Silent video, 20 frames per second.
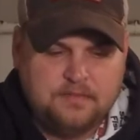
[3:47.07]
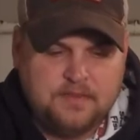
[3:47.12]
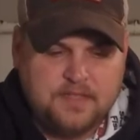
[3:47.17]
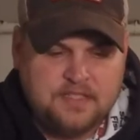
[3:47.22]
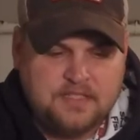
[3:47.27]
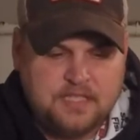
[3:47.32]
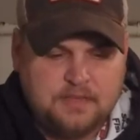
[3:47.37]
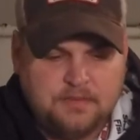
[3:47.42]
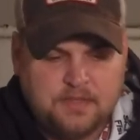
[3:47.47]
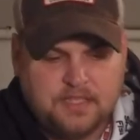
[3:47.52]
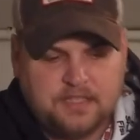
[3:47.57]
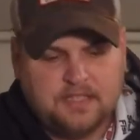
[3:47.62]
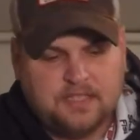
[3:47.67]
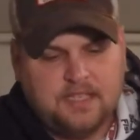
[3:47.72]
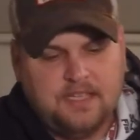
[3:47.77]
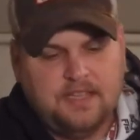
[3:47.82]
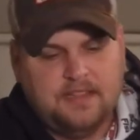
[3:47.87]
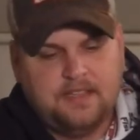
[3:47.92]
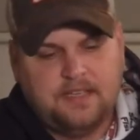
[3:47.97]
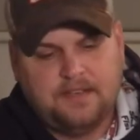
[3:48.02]
it seemed like the
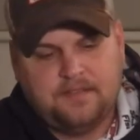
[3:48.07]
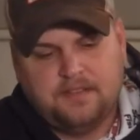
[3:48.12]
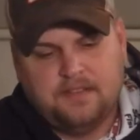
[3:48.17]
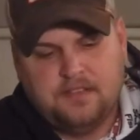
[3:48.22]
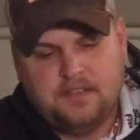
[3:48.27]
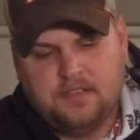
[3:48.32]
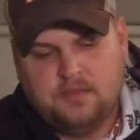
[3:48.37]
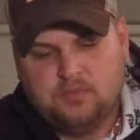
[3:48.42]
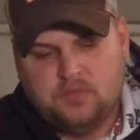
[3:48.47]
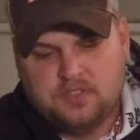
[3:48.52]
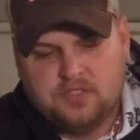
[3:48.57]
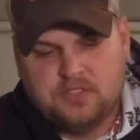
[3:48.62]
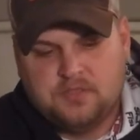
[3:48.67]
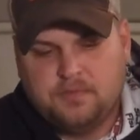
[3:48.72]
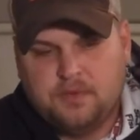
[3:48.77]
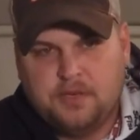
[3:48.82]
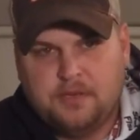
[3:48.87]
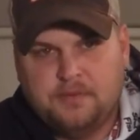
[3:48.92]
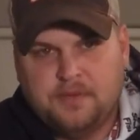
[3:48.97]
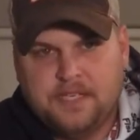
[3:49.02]
key thing for them was a
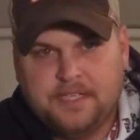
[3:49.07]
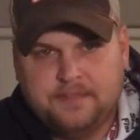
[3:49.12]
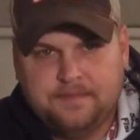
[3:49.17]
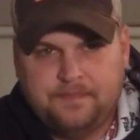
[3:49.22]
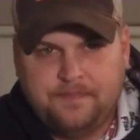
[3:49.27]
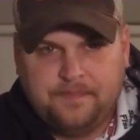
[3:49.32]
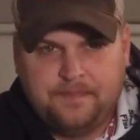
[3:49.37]
spinnerbait.